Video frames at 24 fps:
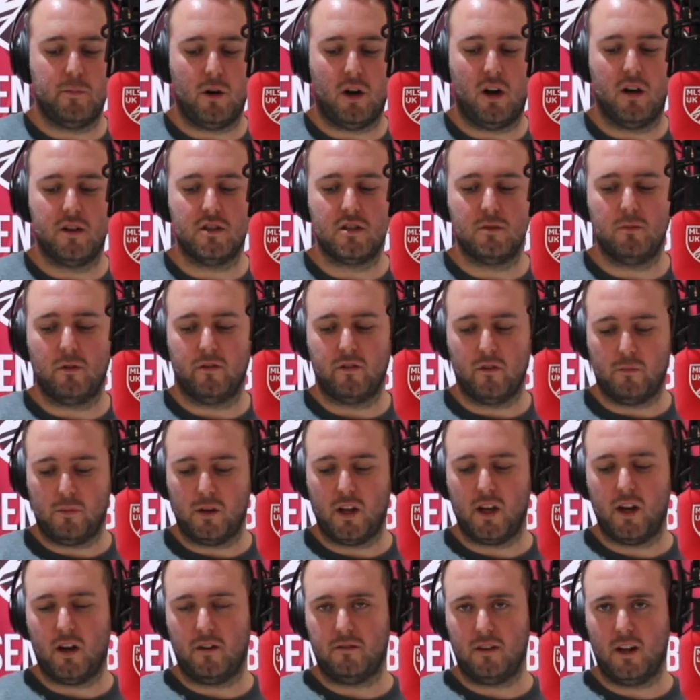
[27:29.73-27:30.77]
points above the
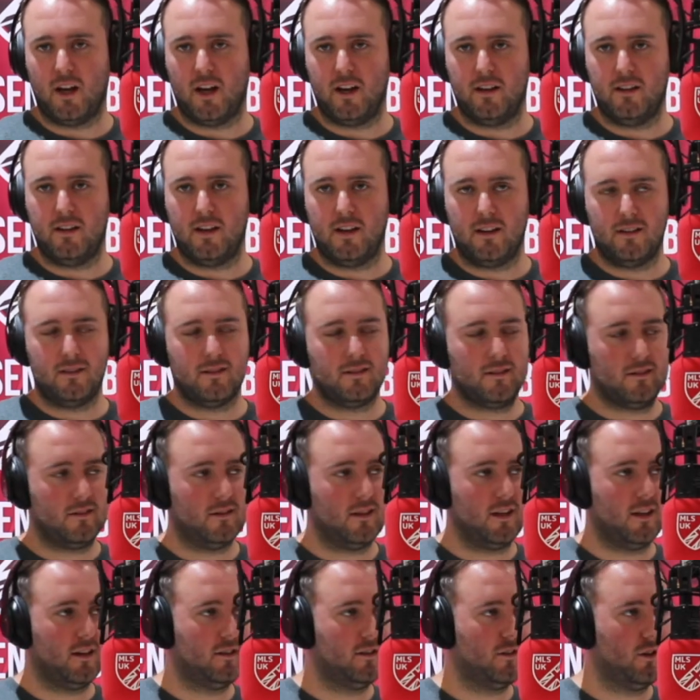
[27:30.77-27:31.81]
playoff line.
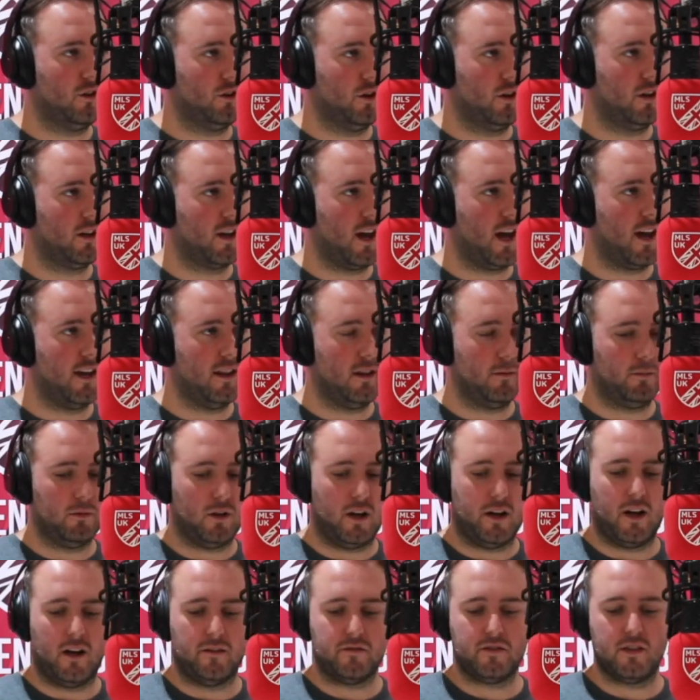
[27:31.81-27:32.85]
They're going to get in the
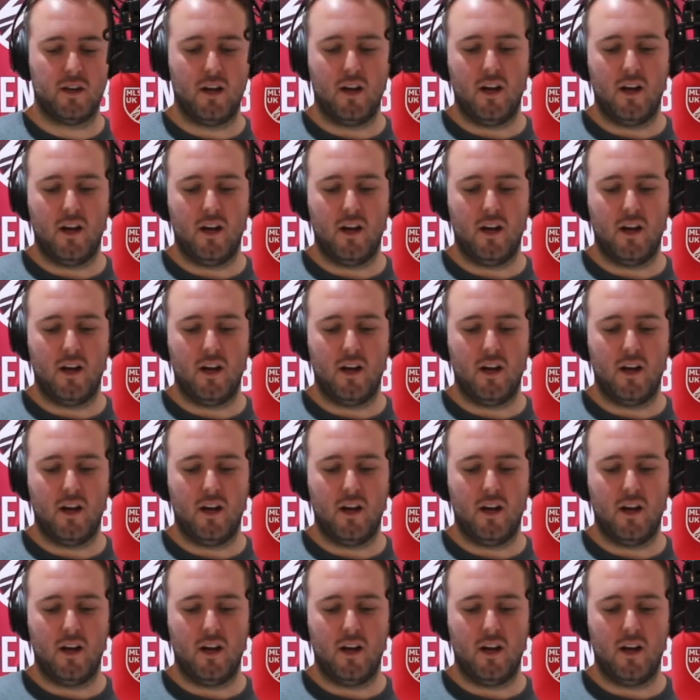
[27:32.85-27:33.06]
playoffs.